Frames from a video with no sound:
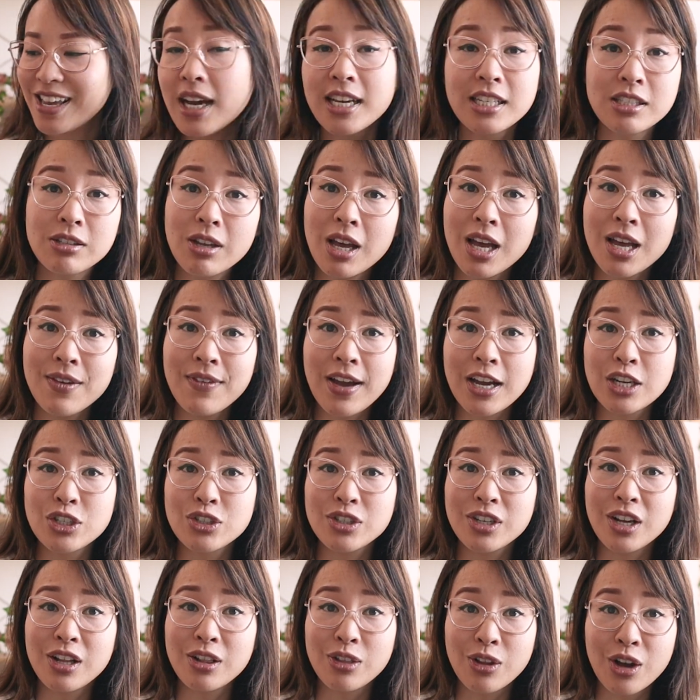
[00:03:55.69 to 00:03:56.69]
I still have
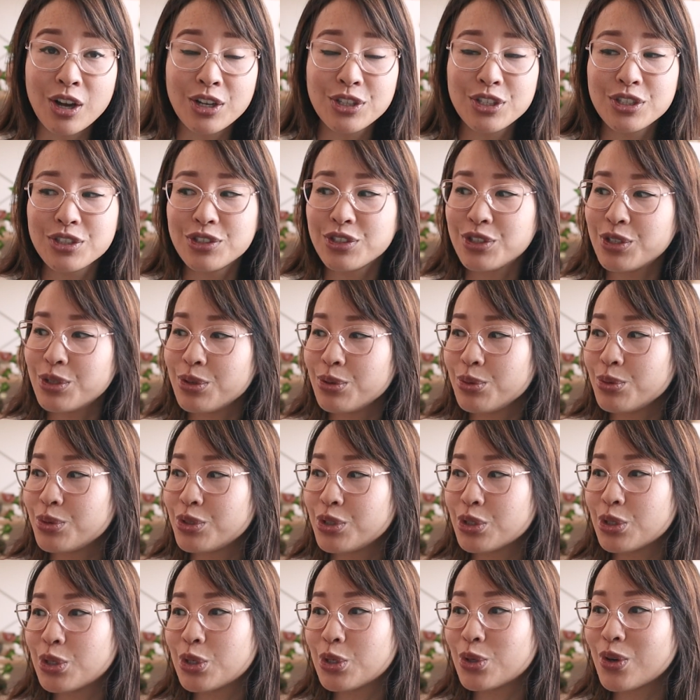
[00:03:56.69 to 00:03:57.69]
actually a lot to
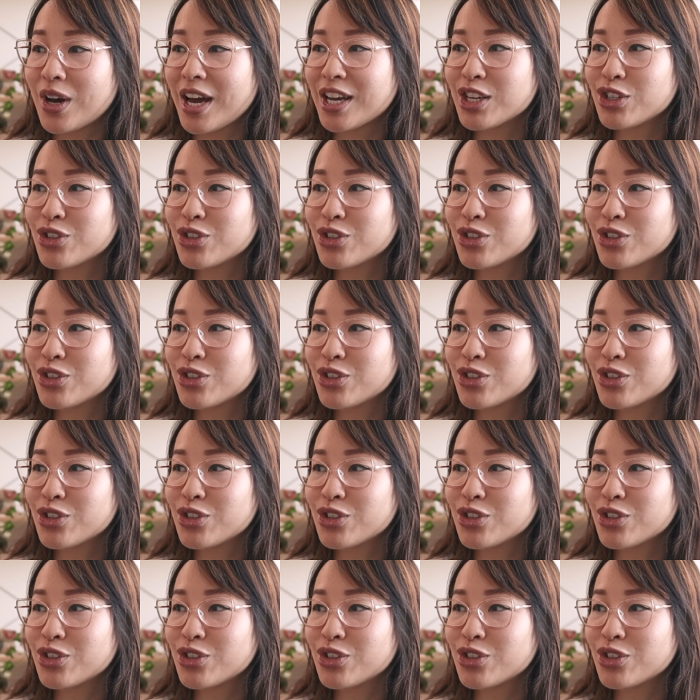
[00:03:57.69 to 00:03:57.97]
do.